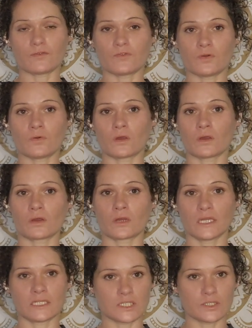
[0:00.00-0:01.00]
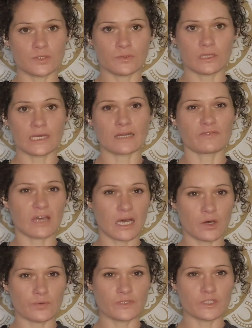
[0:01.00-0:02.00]
if you are into doing that, if that
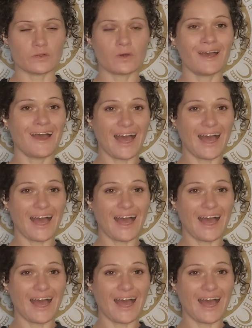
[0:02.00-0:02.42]
helps you,